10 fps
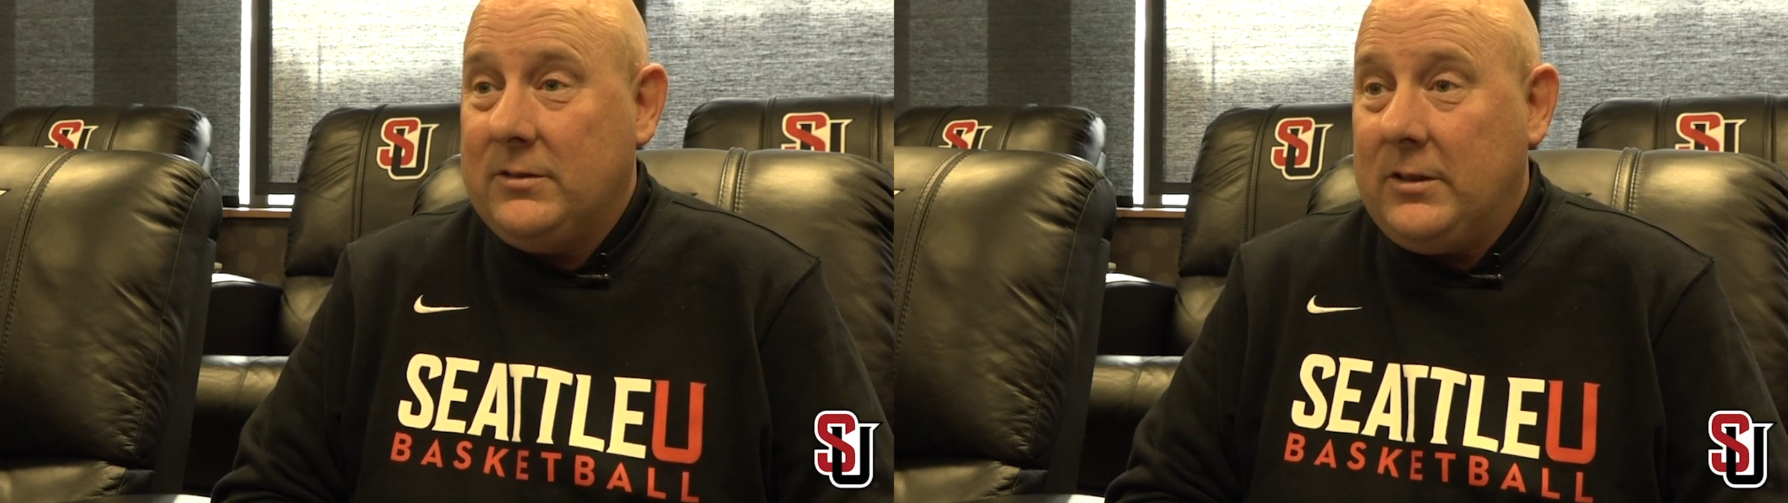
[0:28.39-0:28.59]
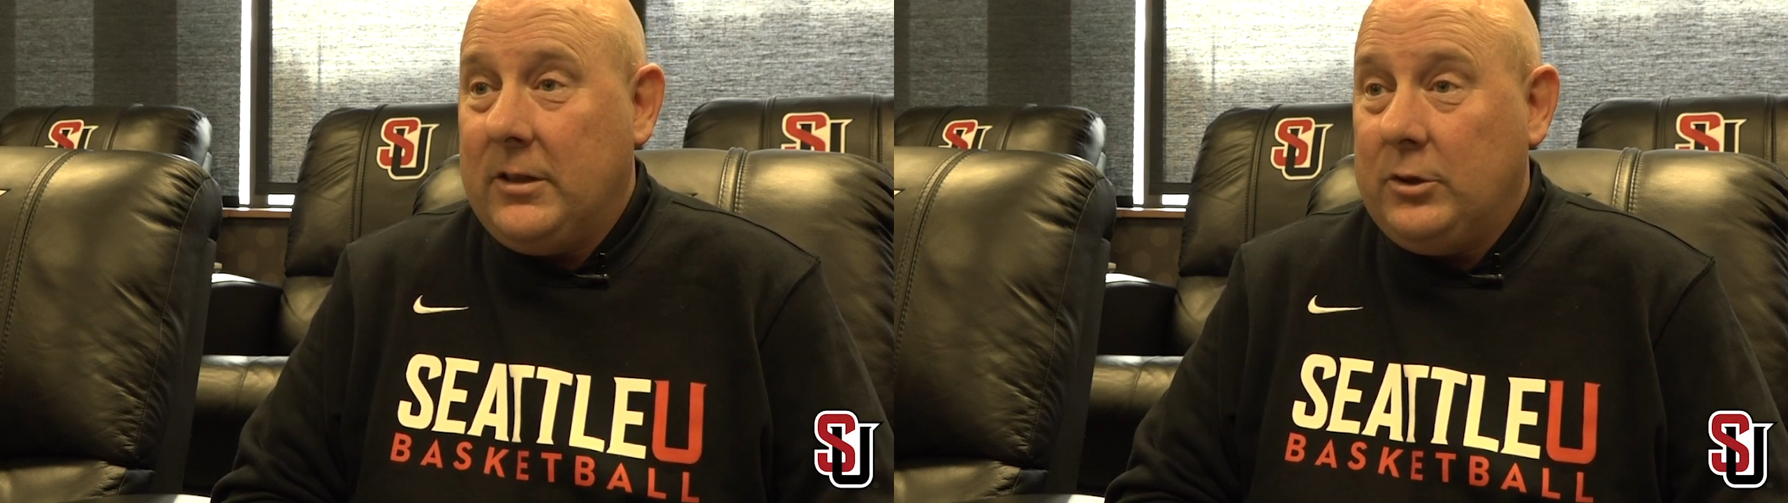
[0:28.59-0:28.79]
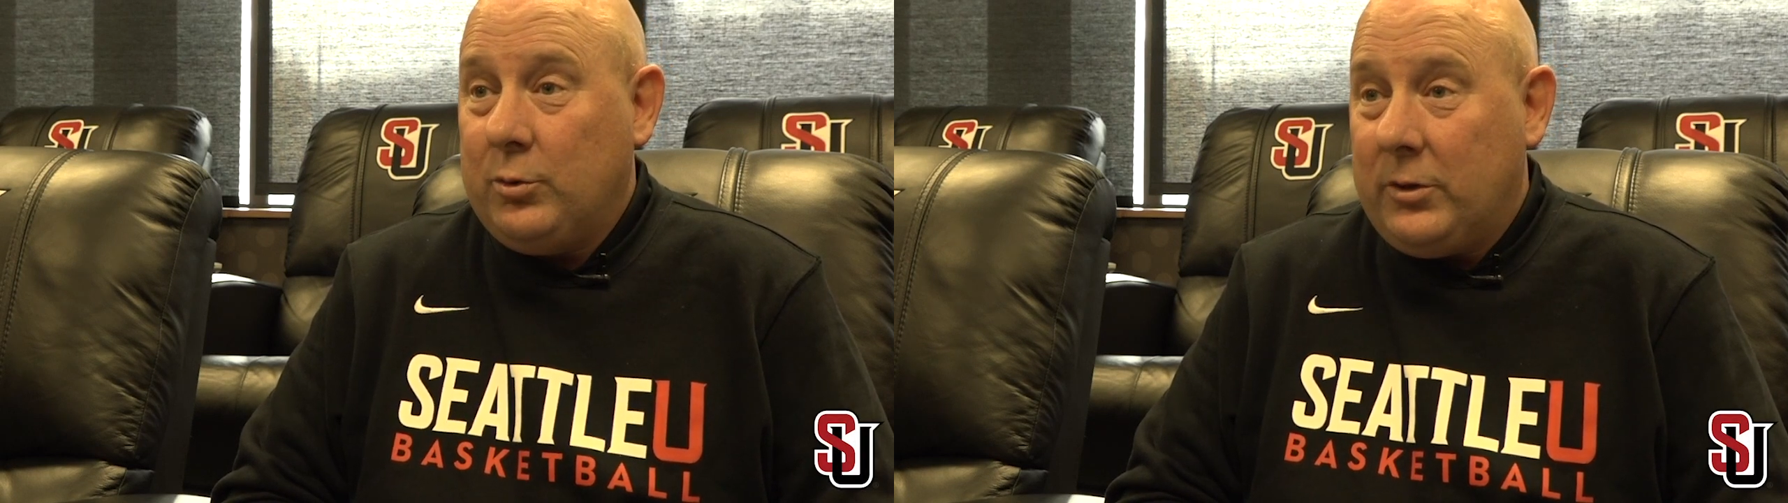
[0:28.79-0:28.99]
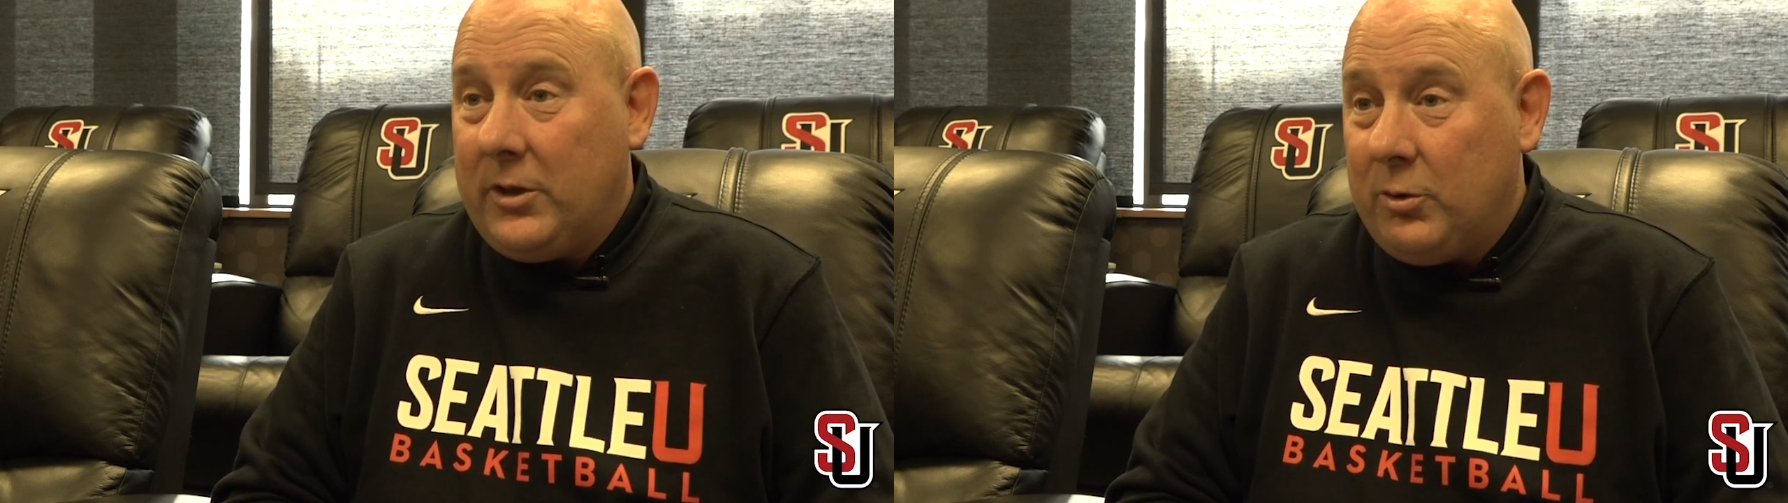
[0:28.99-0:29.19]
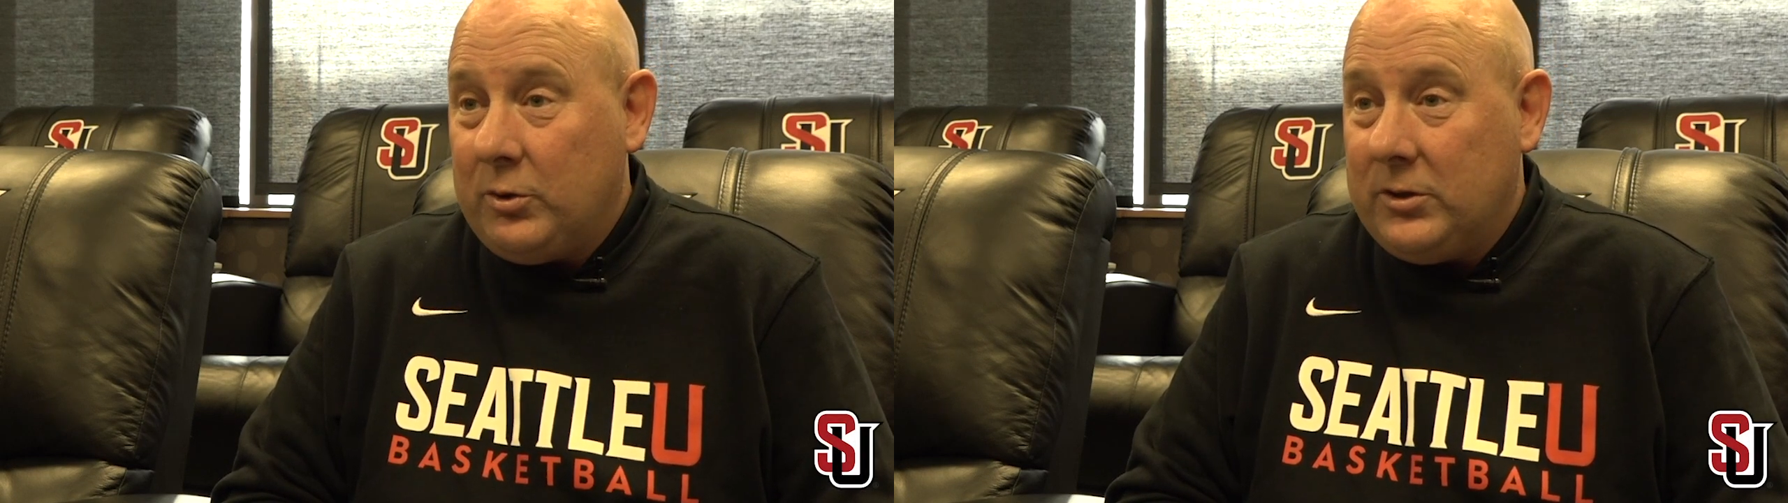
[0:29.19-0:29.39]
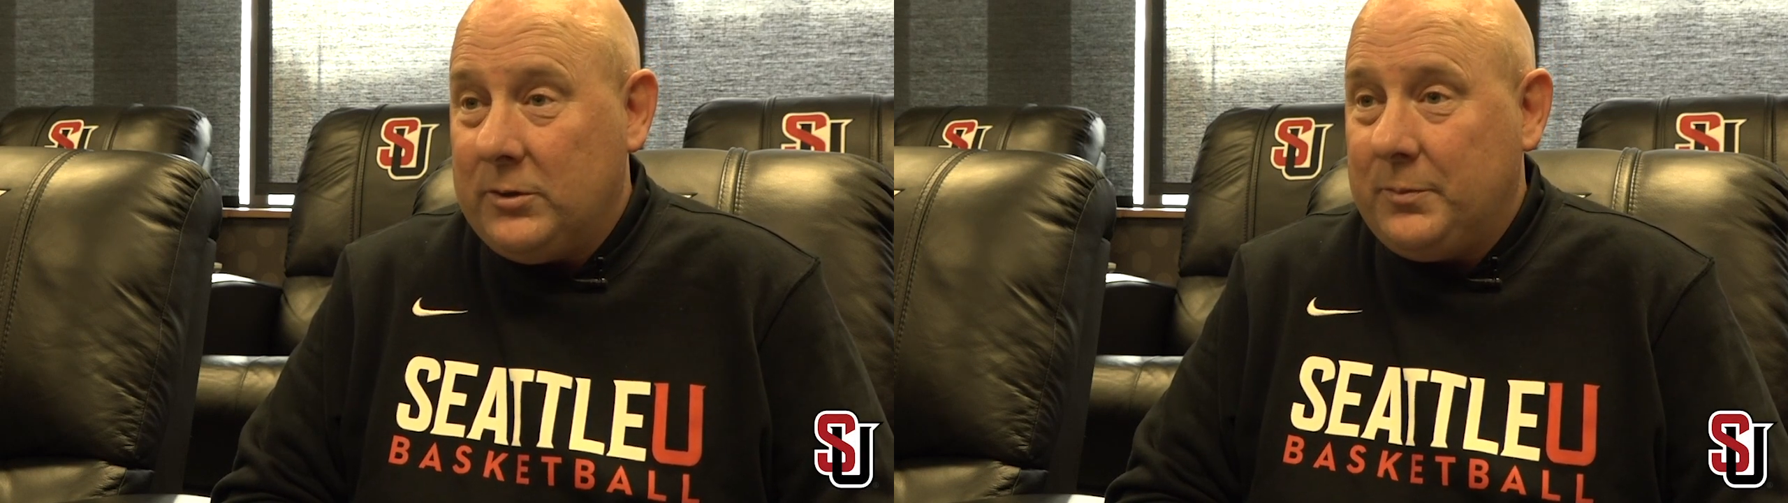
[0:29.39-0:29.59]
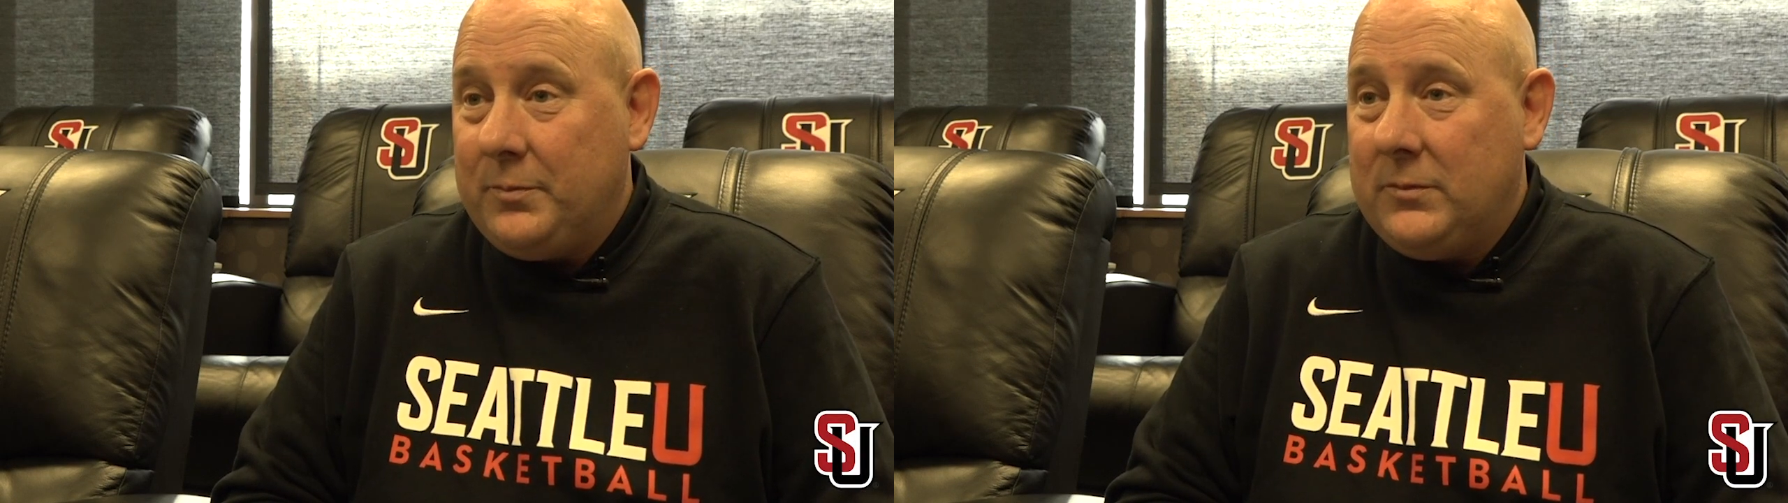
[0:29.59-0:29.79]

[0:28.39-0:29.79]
I enjoy coaching them